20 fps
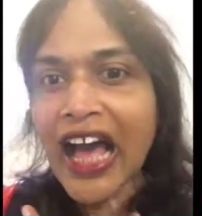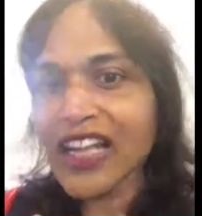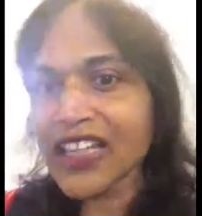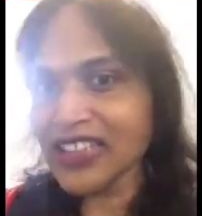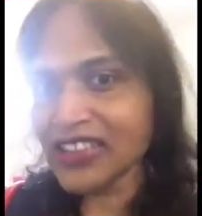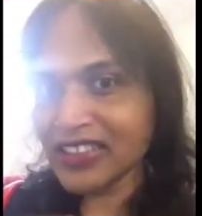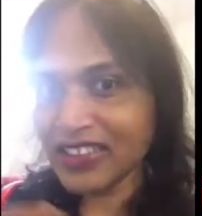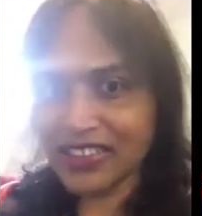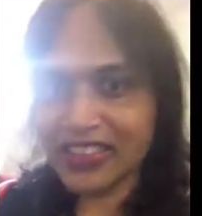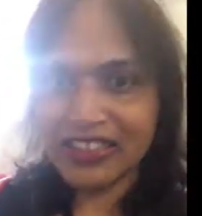
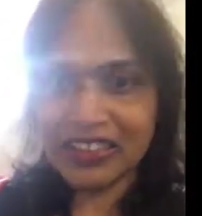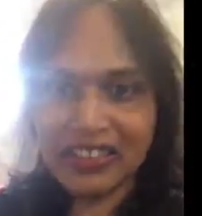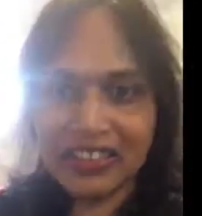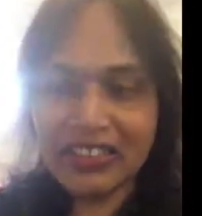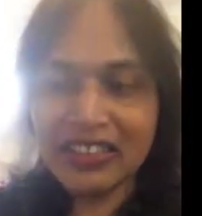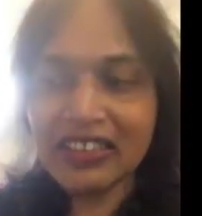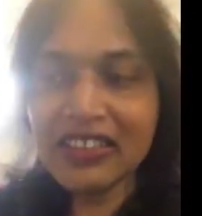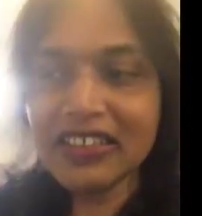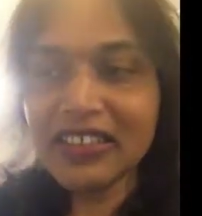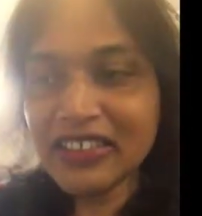just to
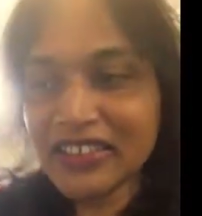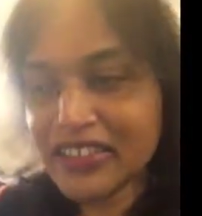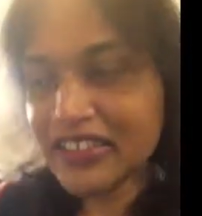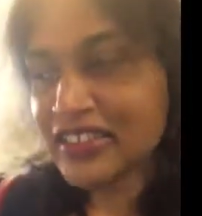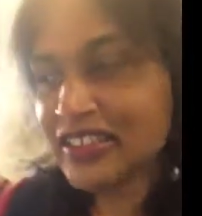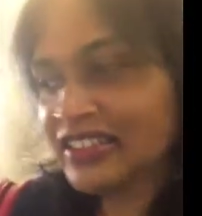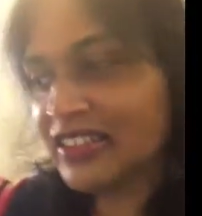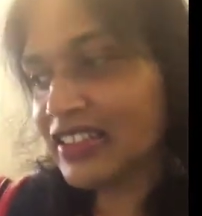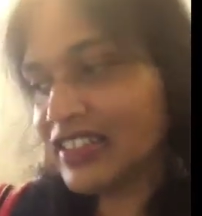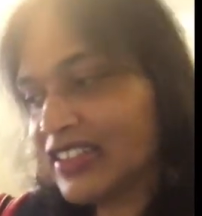
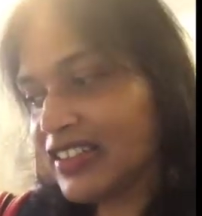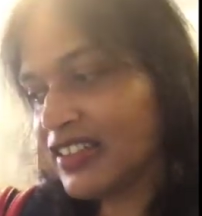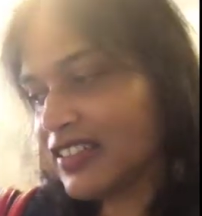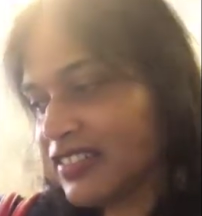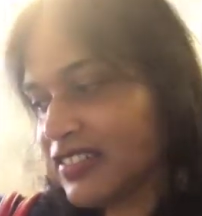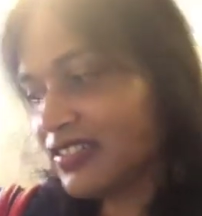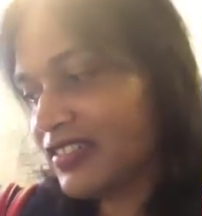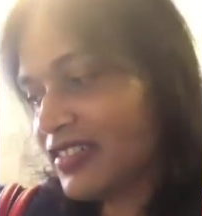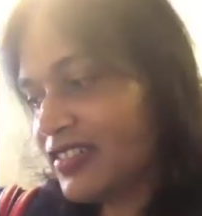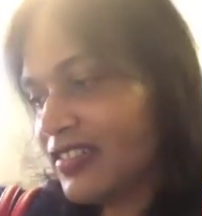get
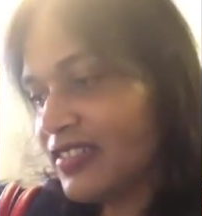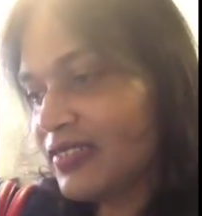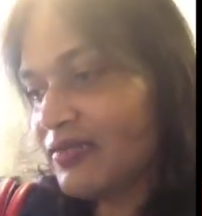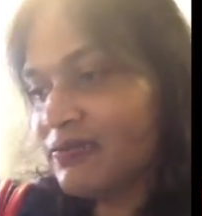this.